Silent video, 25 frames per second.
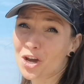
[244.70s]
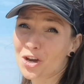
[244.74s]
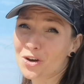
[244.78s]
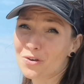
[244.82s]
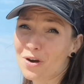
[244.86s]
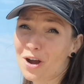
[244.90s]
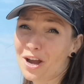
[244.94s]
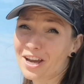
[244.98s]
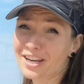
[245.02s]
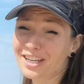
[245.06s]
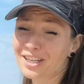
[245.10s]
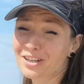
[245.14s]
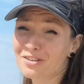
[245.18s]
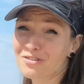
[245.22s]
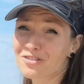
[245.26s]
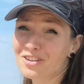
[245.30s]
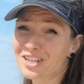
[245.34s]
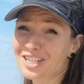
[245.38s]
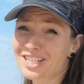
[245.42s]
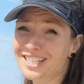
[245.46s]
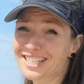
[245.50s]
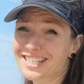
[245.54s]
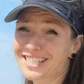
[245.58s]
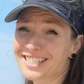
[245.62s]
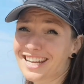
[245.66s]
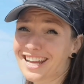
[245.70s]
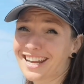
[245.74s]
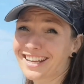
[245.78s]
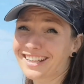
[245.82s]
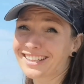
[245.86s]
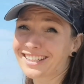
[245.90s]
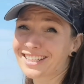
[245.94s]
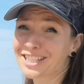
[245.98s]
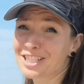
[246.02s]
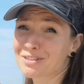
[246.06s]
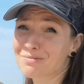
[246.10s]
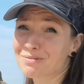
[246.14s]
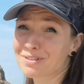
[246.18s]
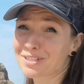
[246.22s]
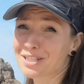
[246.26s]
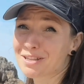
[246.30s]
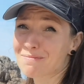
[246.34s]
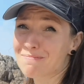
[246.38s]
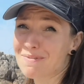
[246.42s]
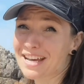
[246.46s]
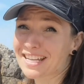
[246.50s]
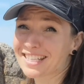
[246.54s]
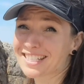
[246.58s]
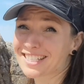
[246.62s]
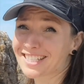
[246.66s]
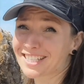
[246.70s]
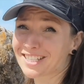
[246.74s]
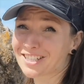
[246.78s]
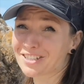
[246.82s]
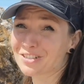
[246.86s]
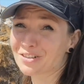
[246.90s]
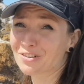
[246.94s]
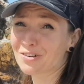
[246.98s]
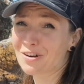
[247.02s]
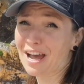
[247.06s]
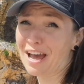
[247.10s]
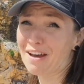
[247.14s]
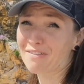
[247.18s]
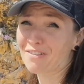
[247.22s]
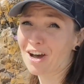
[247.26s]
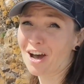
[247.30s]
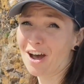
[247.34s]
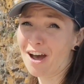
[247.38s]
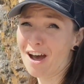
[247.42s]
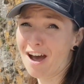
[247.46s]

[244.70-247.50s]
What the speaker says: I can officially say this was the best detour ever.